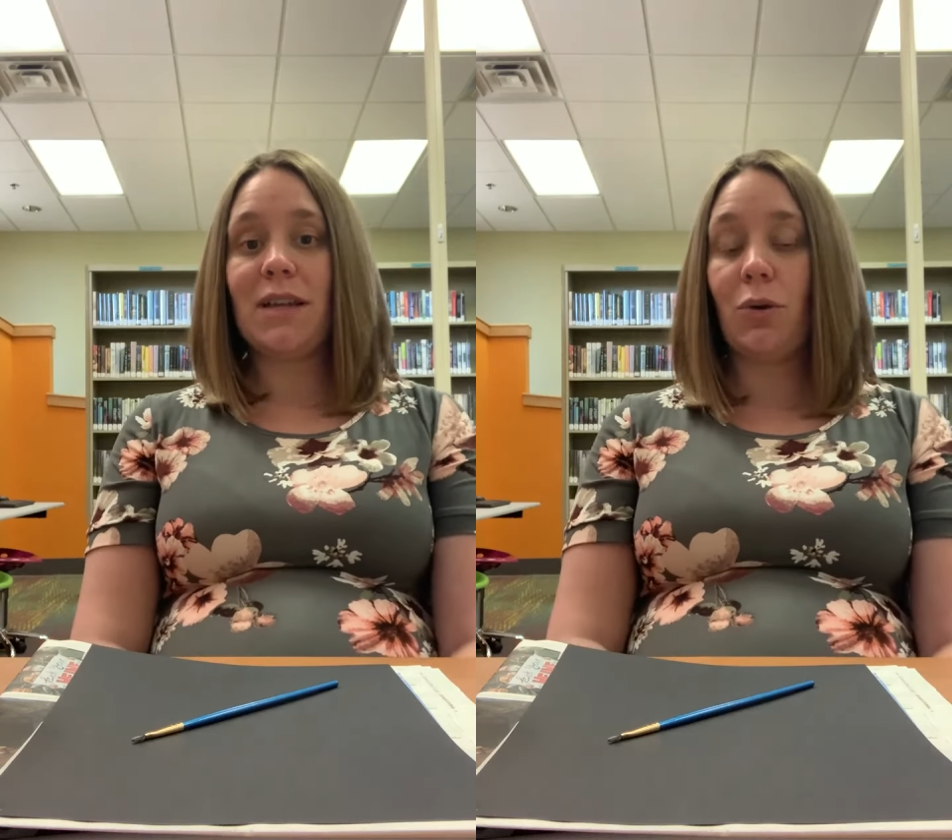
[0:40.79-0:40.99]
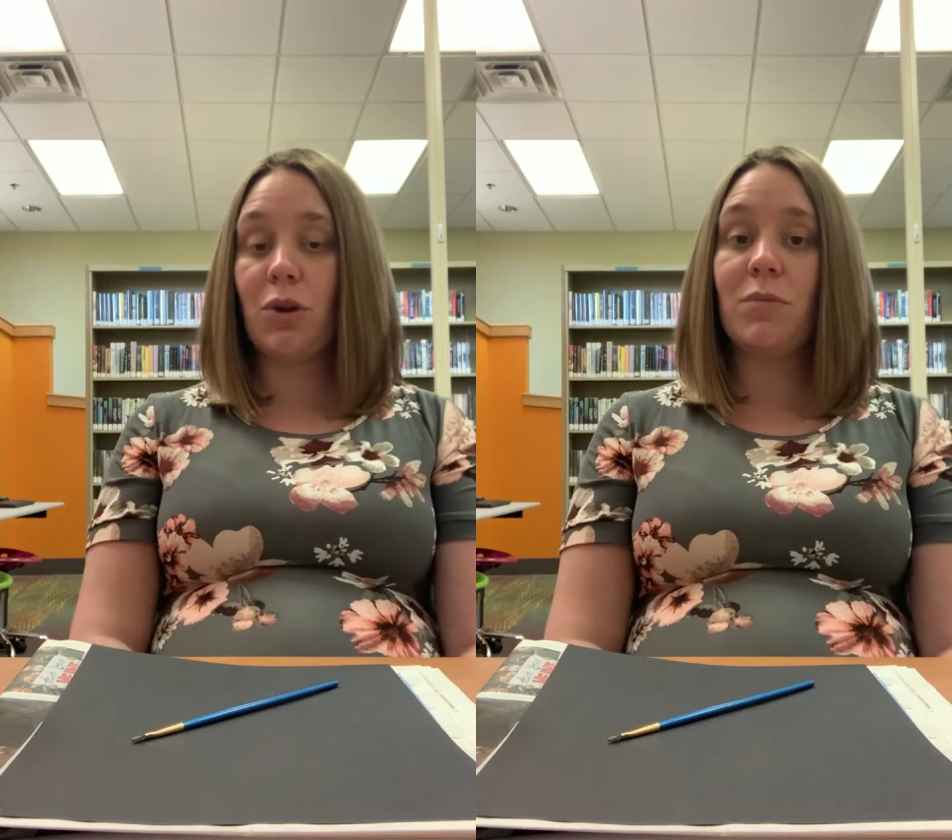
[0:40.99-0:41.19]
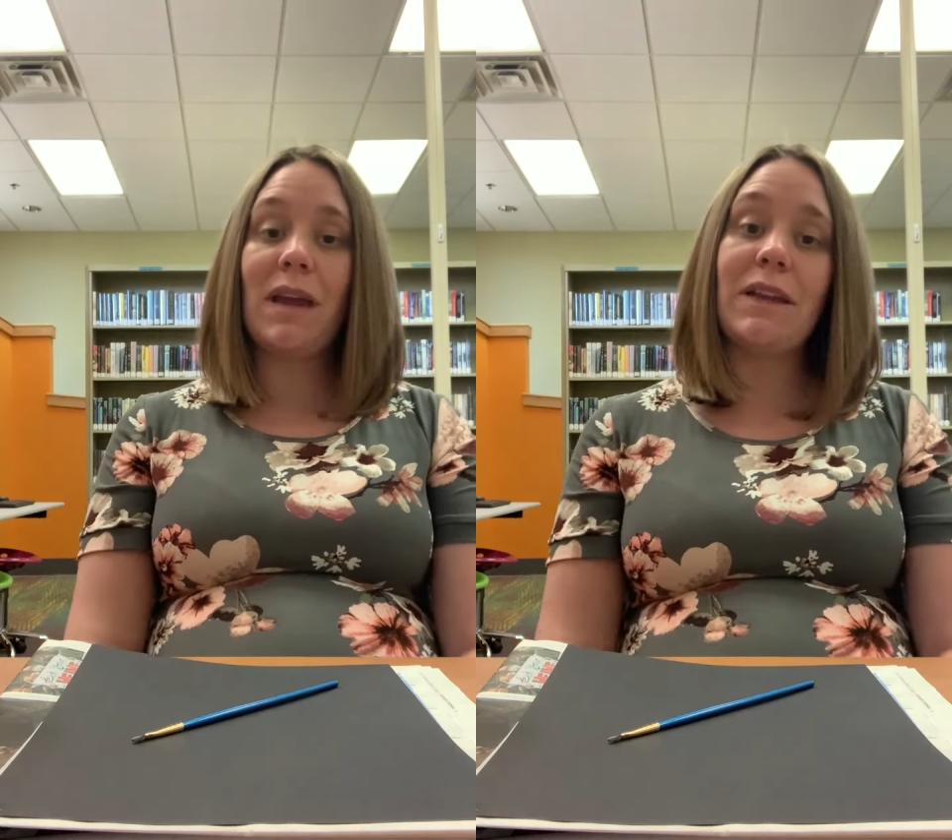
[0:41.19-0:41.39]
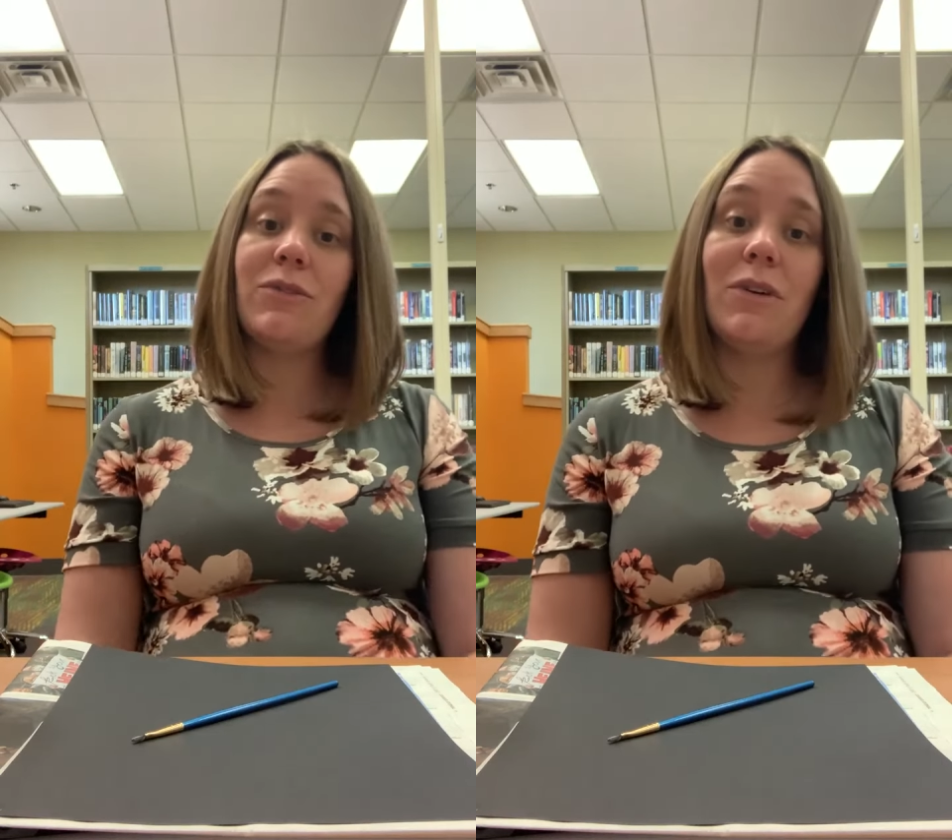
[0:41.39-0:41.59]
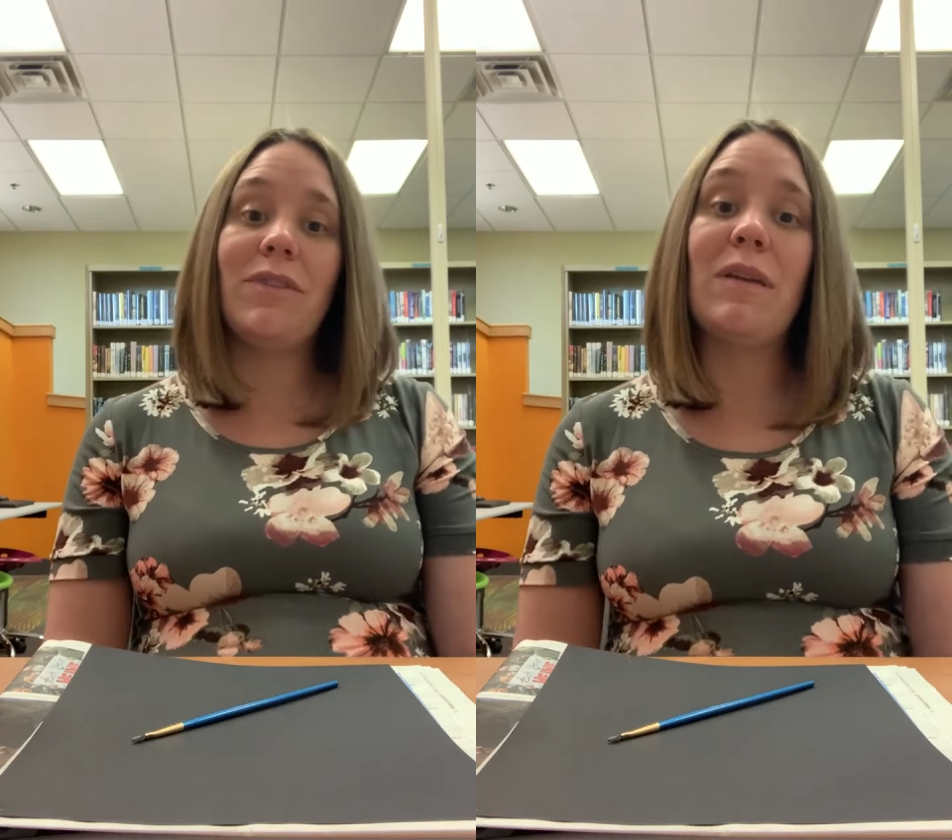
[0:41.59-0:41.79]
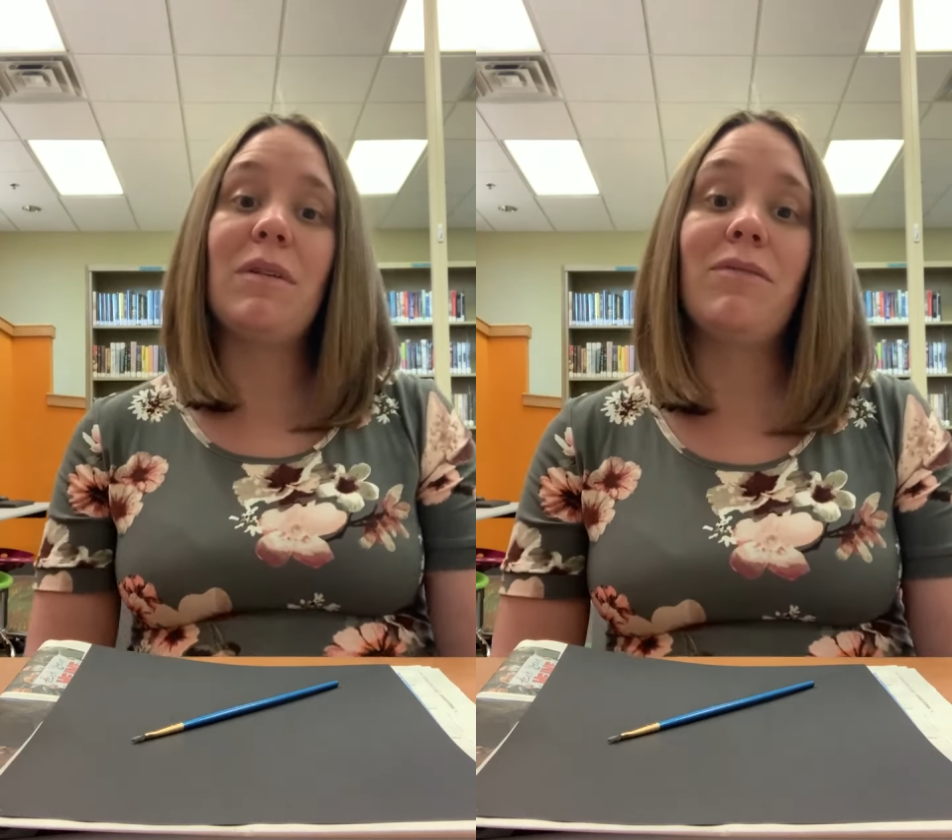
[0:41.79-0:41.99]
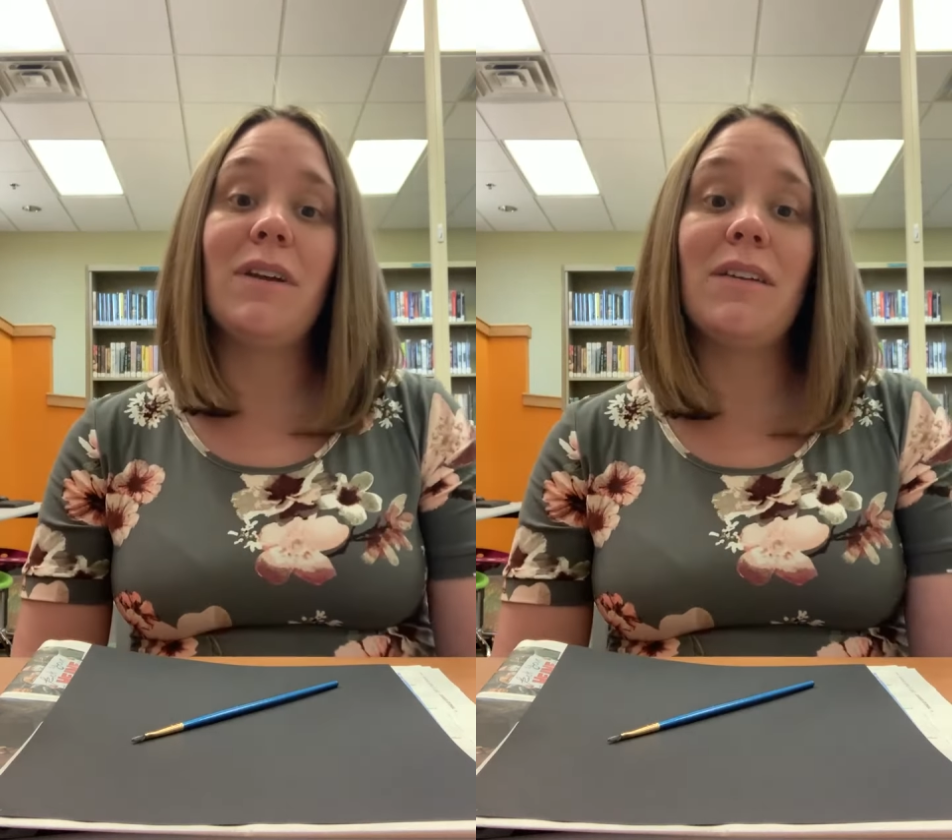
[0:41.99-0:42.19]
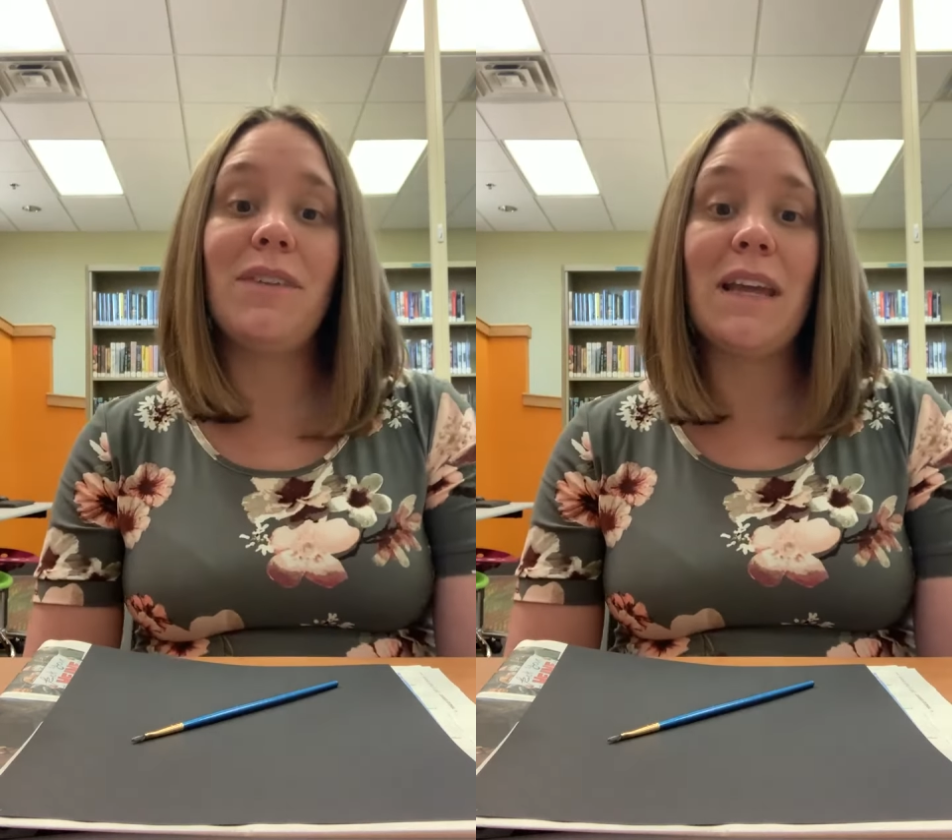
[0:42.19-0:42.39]
or you can make it into a family
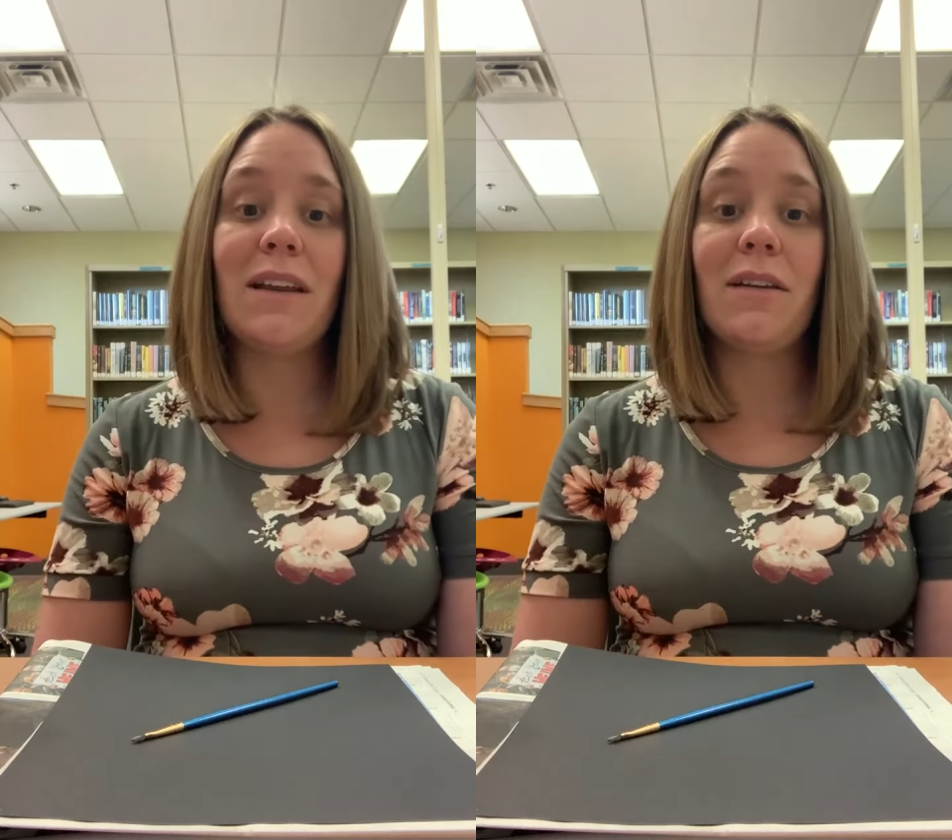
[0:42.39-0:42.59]
fun event,